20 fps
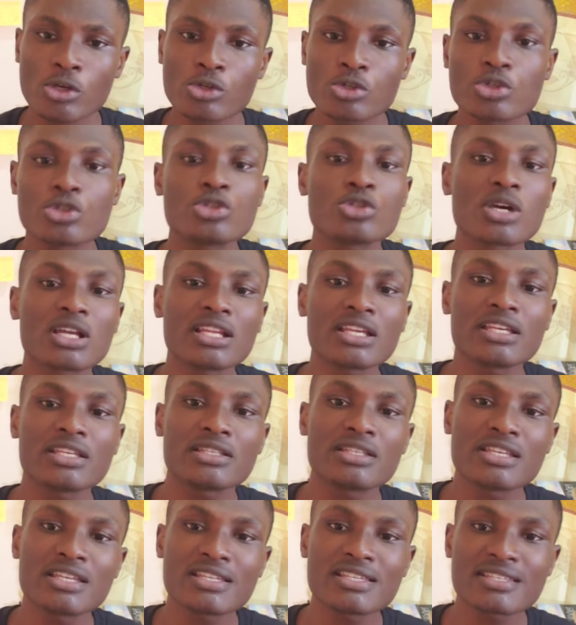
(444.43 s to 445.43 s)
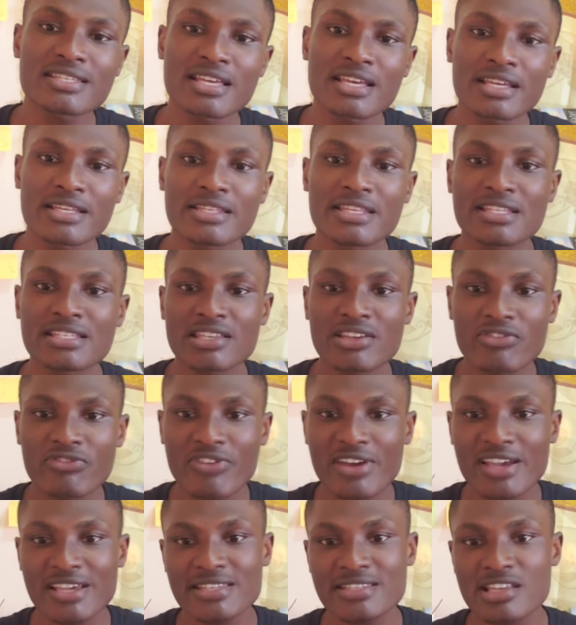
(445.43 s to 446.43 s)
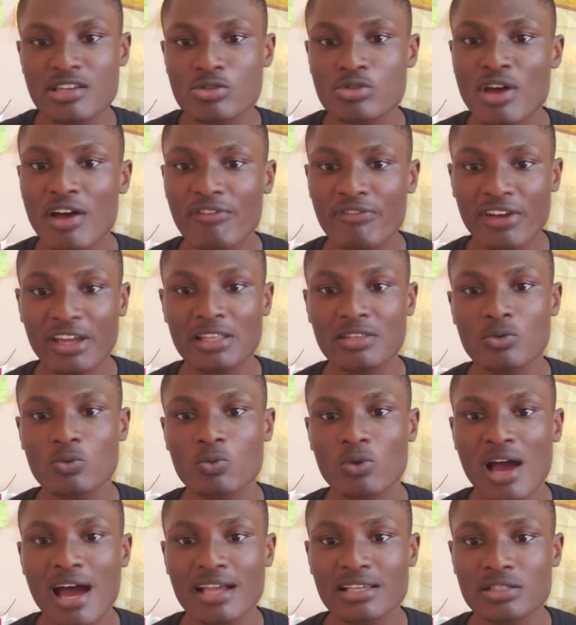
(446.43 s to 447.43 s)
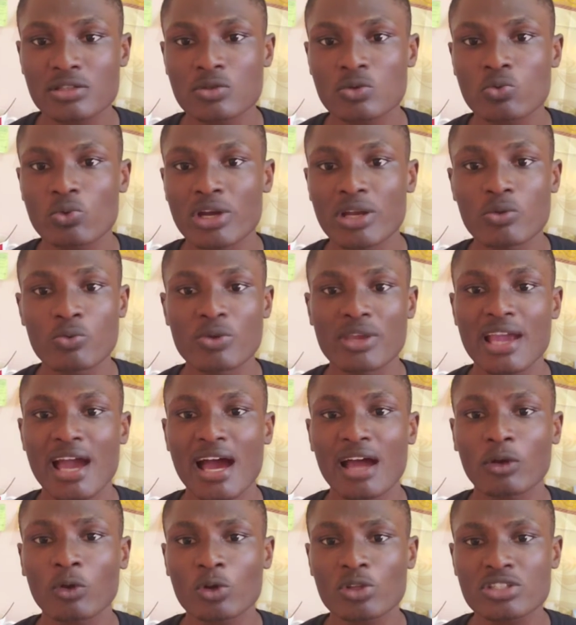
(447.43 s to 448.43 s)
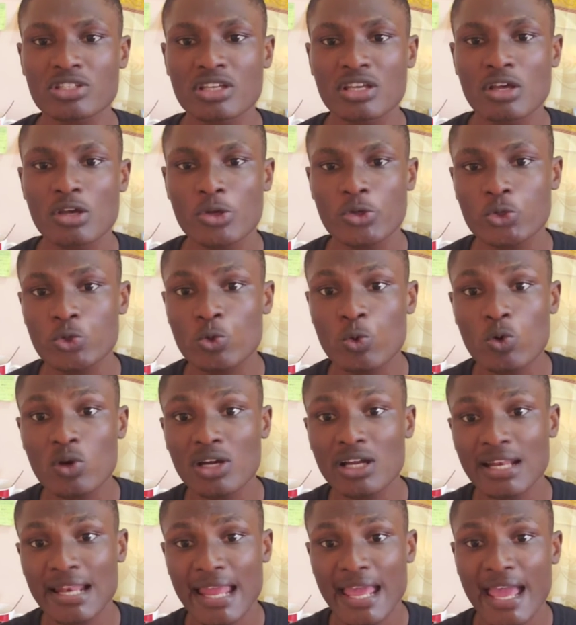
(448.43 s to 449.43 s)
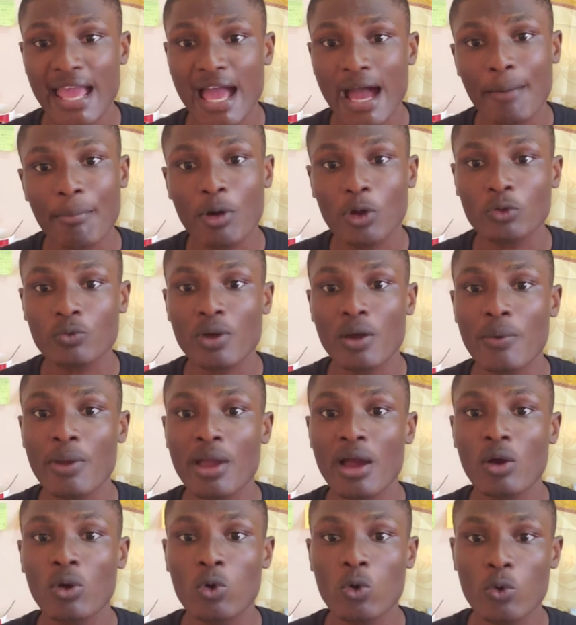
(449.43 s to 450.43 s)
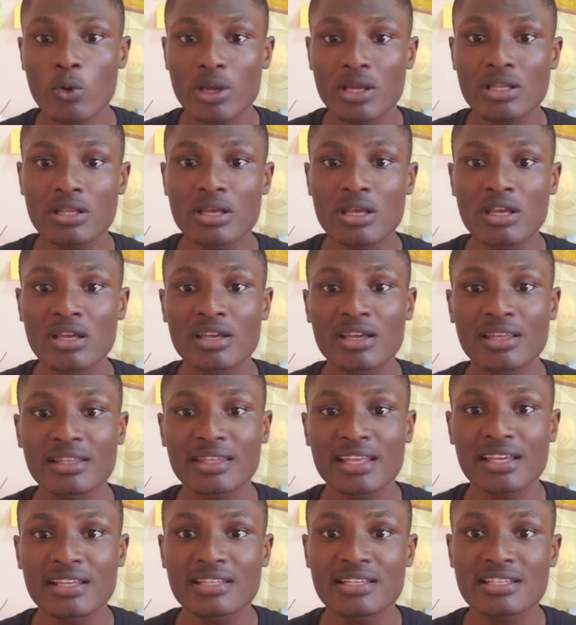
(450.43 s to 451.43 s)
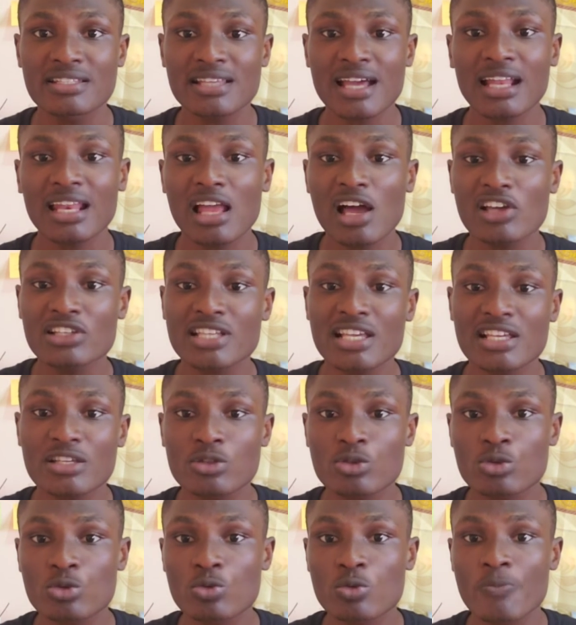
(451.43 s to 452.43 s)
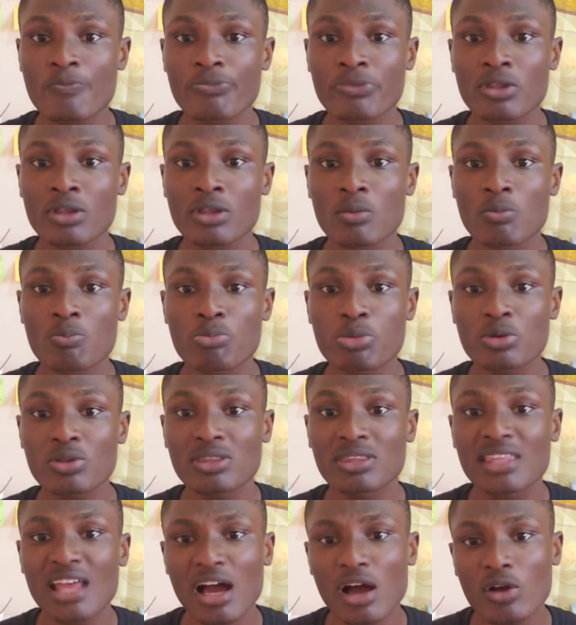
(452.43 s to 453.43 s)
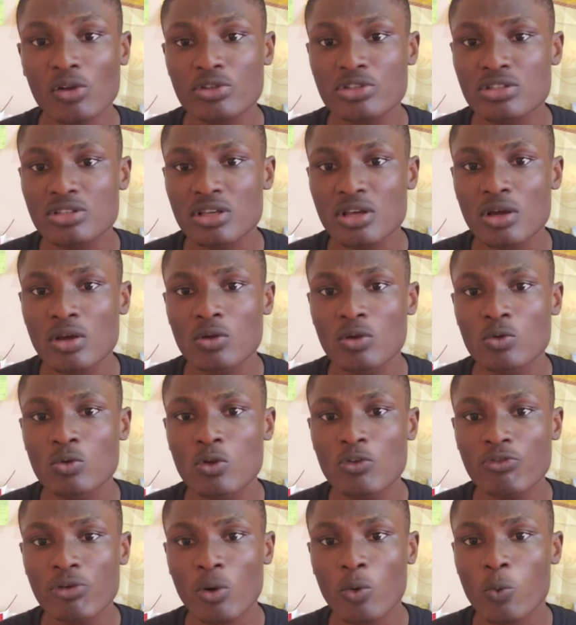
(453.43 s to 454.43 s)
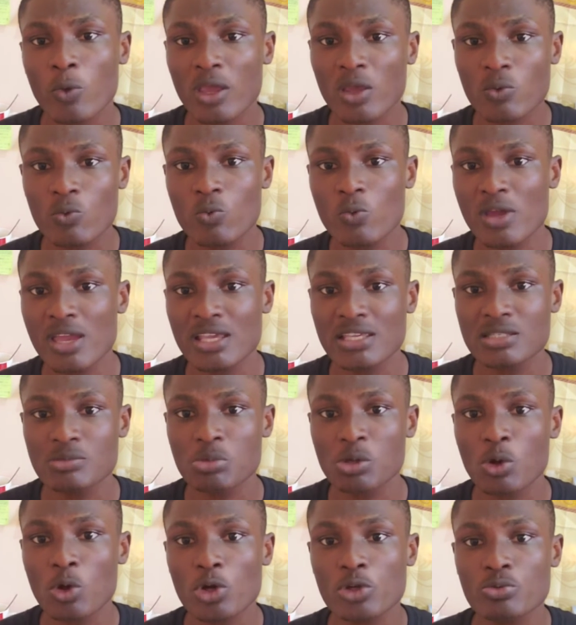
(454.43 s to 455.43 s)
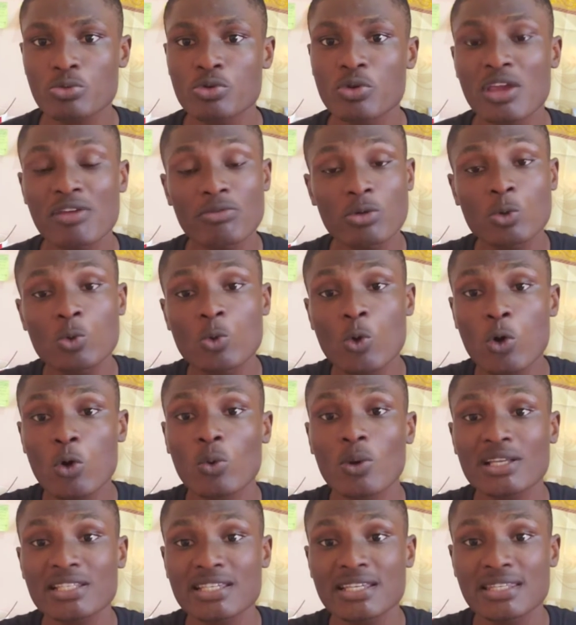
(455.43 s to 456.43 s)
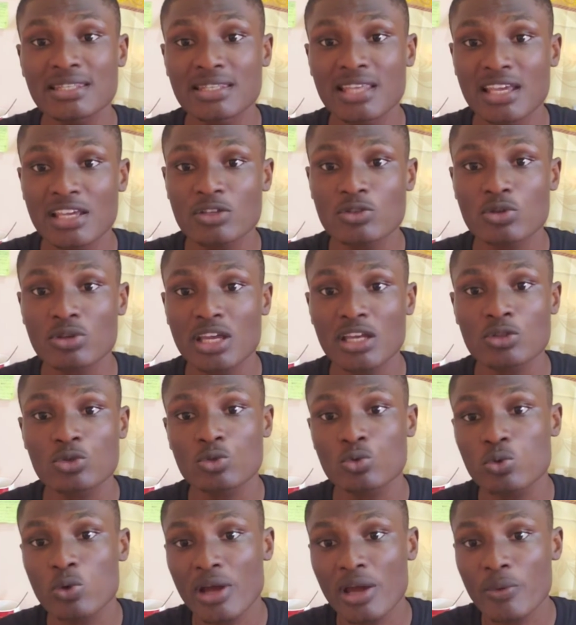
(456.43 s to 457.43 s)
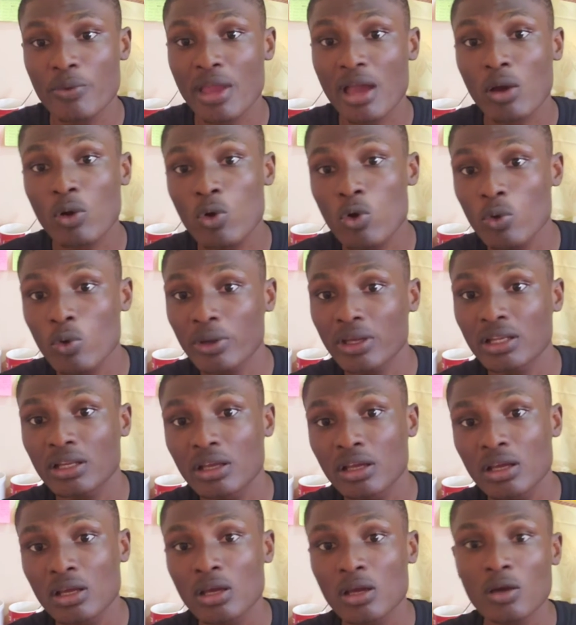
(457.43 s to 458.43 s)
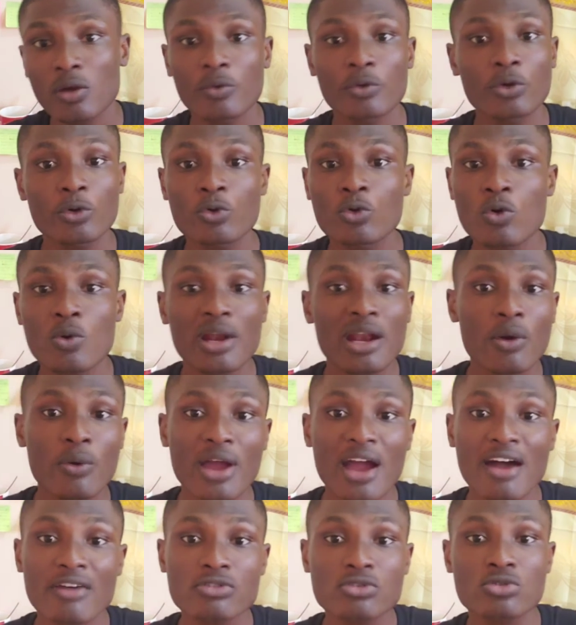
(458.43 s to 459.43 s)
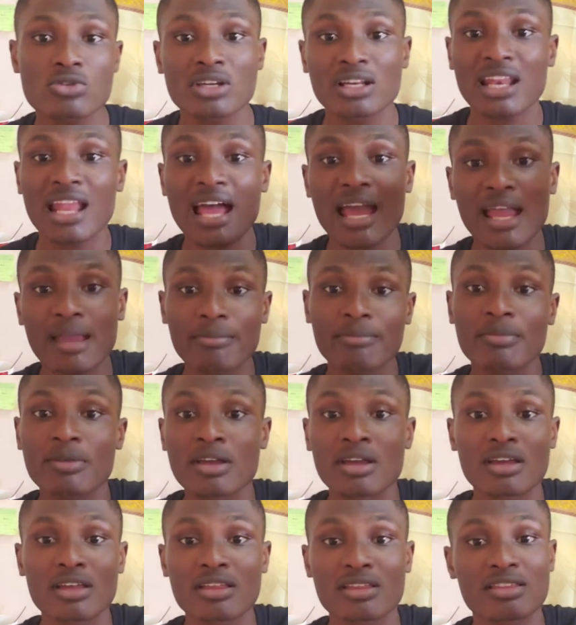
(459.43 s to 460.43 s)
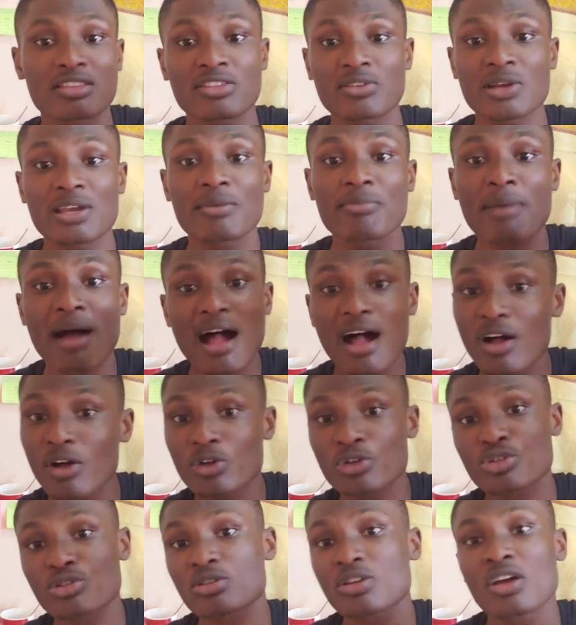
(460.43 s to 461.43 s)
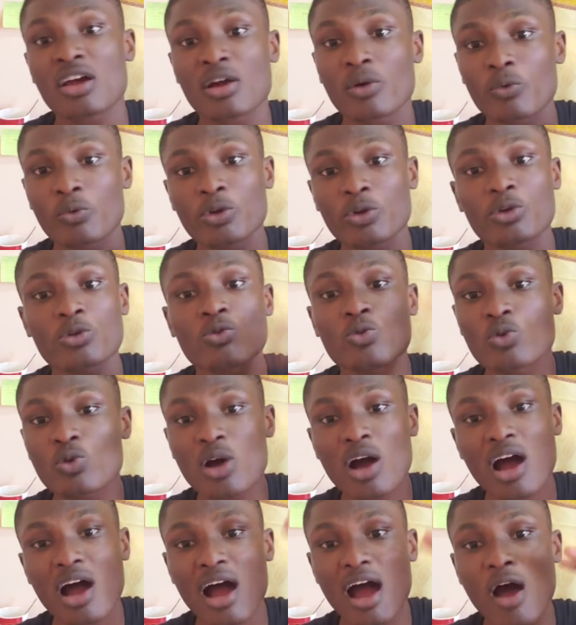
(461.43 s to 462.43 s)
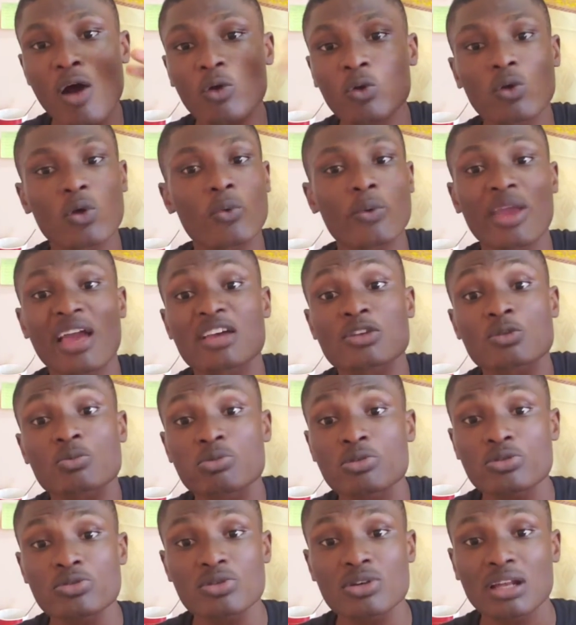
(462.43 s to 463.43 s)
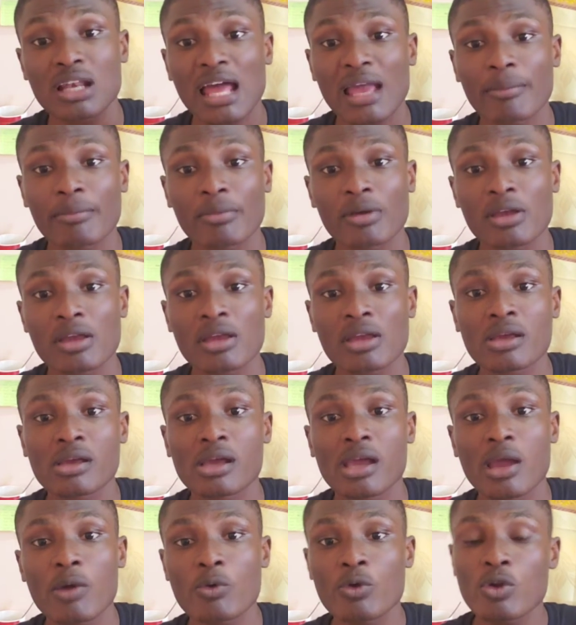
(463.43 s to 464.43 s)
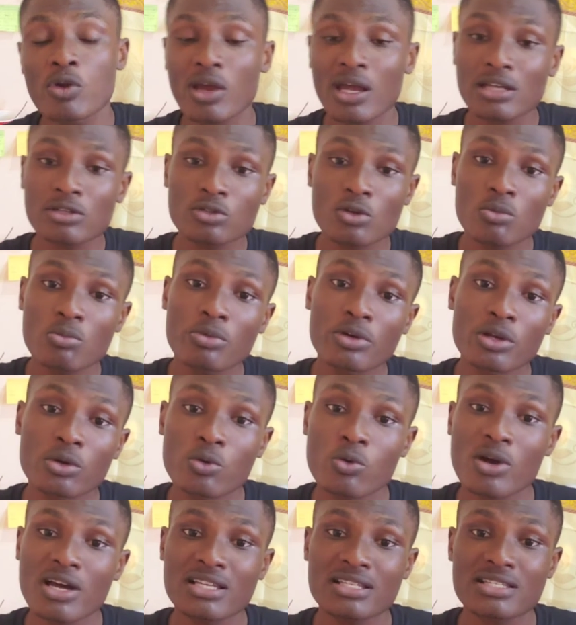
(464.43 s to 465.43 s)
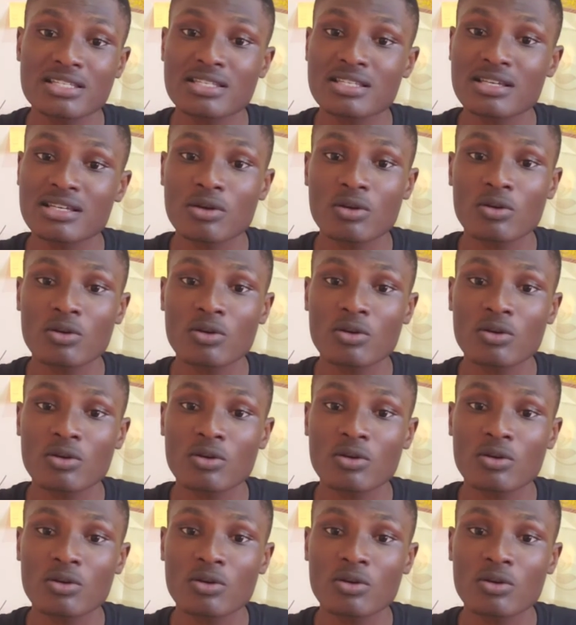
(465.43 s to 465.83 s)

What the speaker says: Usually these effects tend to affect us when we are not so clear about where we are going. Then this allows us to put doubts, look for quick ways, because we don't even know what it takes to get to where we are going. We don't know whether we have to climb 3 miles. We don't know how long we are supposed to climb. And we look at somebody who has